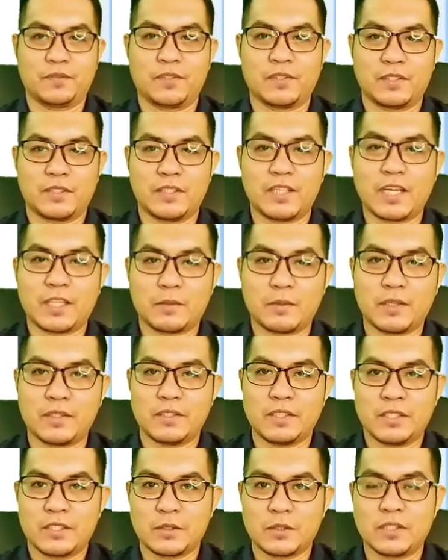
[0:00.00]
That one.
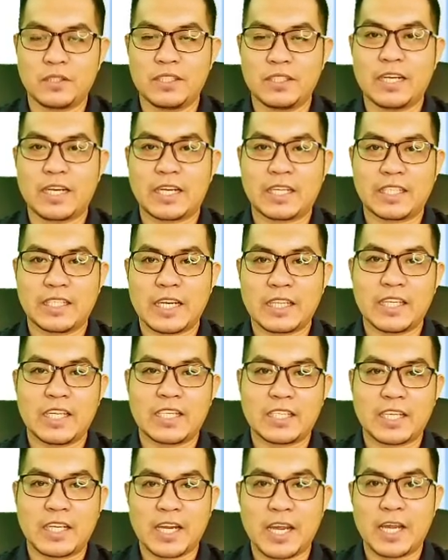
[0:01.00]
So that is
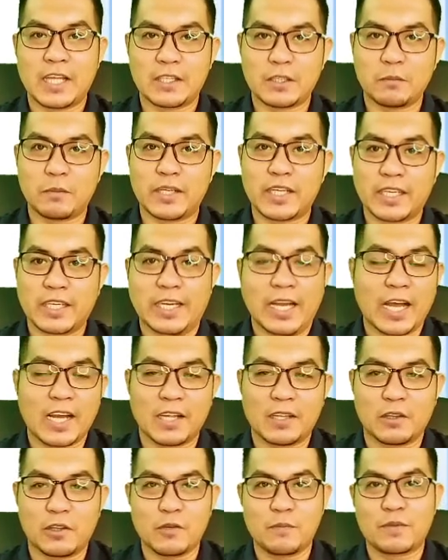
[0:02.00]
created by the
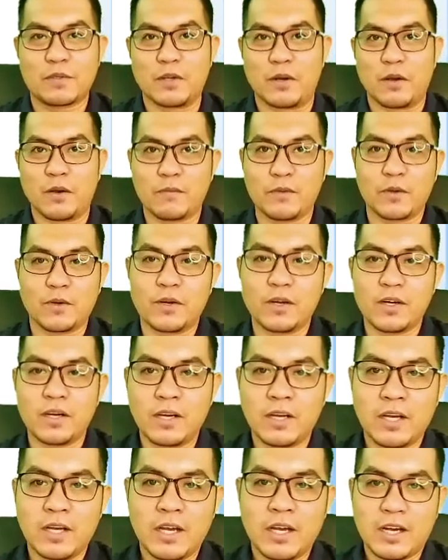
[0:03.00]
current loops of your
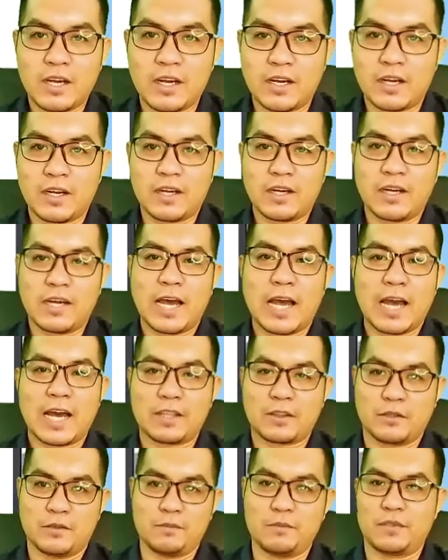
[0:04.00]

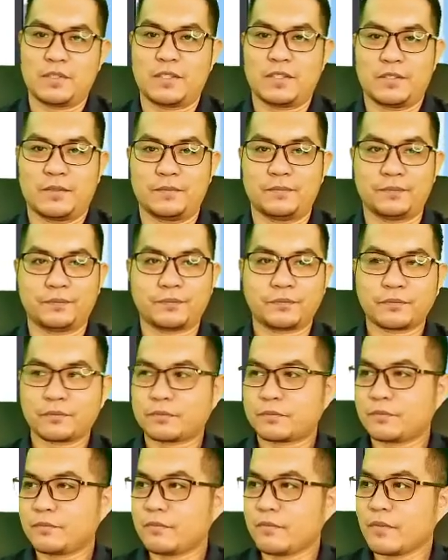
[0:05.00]
atoms.
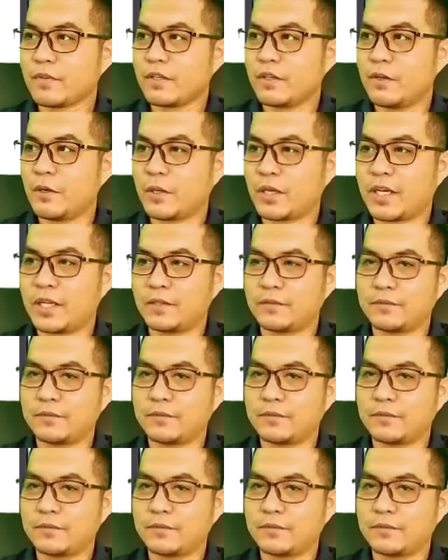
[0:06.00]
Okay.